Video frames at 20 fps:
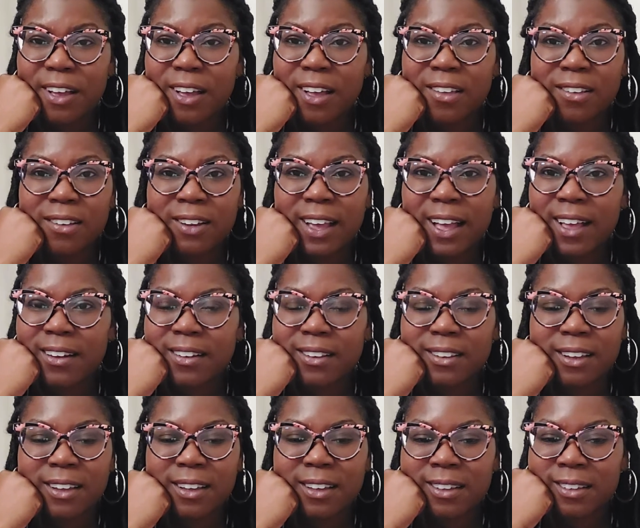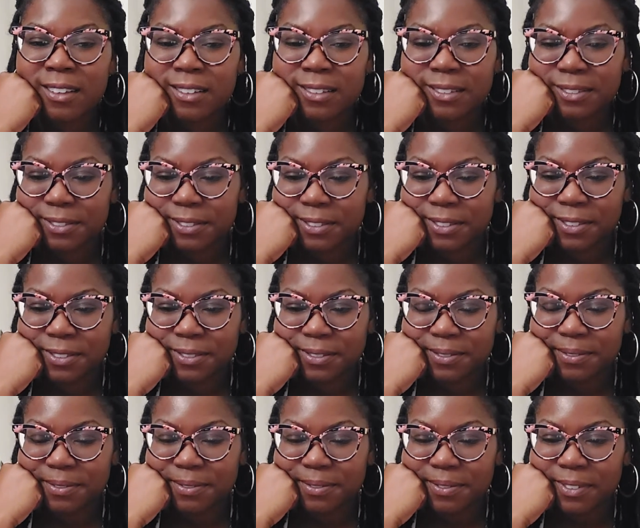out how to love?
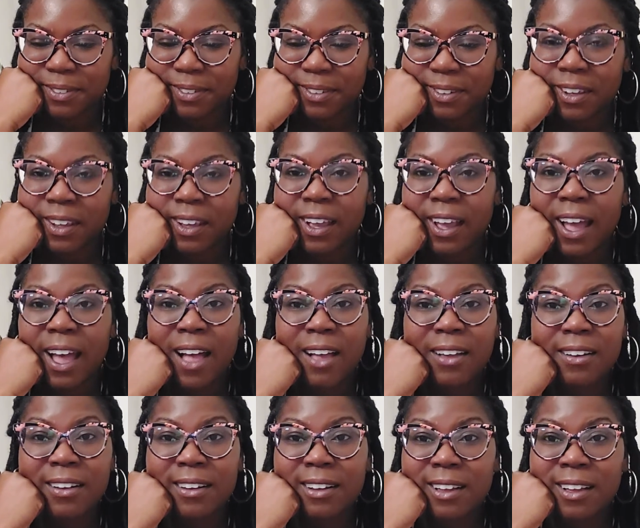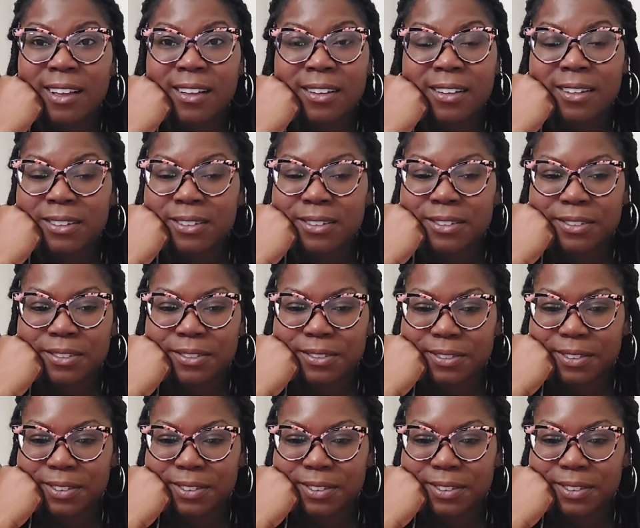How to love?